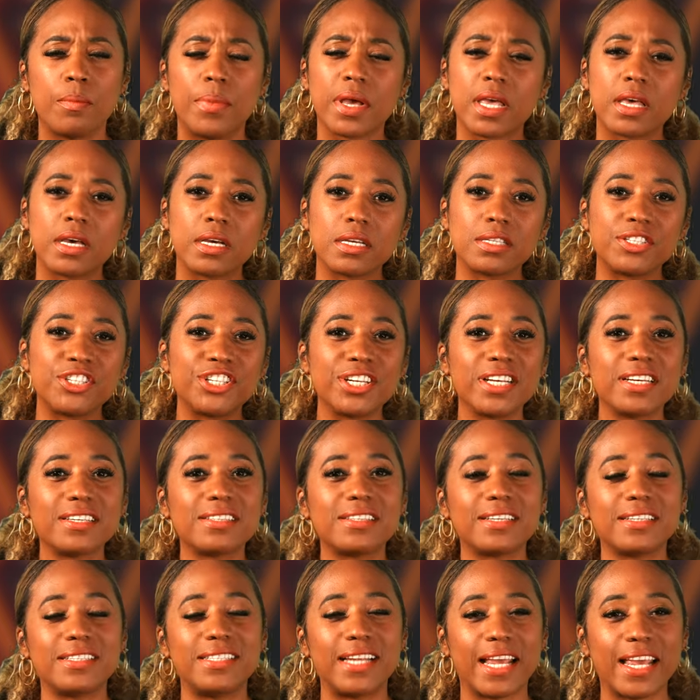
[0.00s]
because she
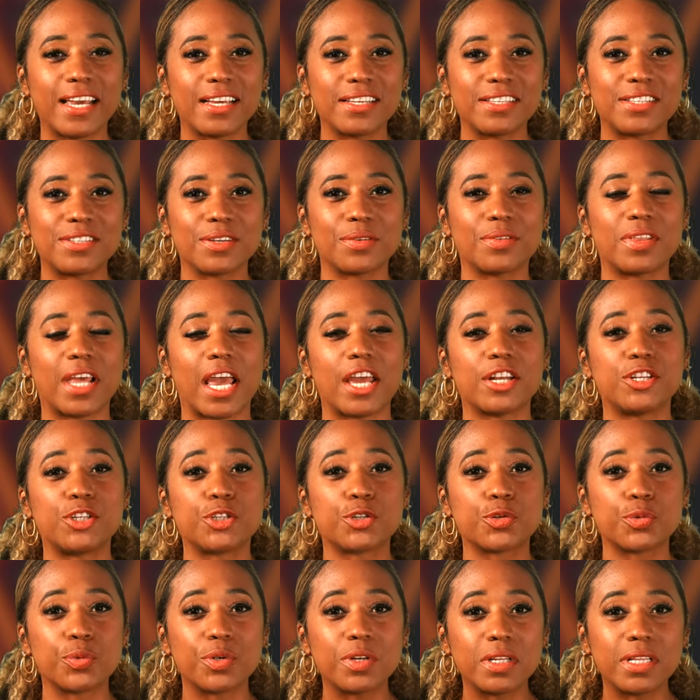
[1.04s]
is a dancer that
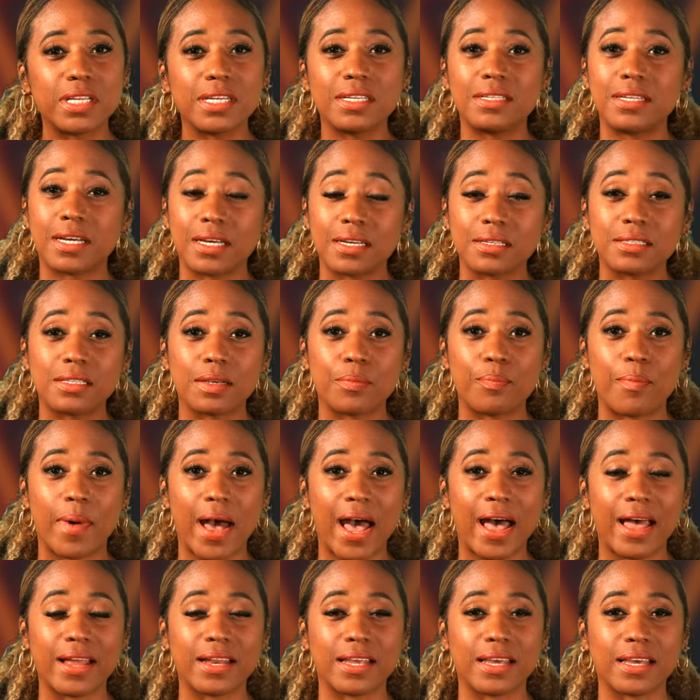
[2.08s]
truly does
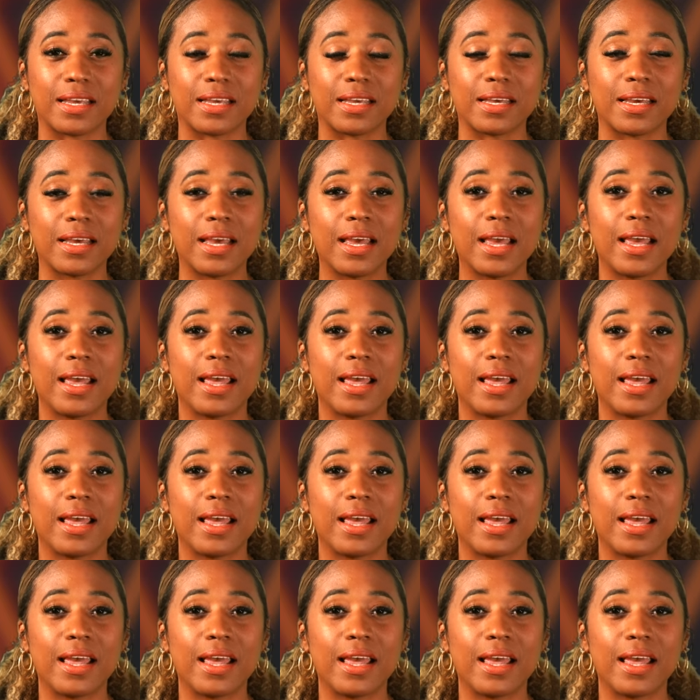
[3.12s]
embody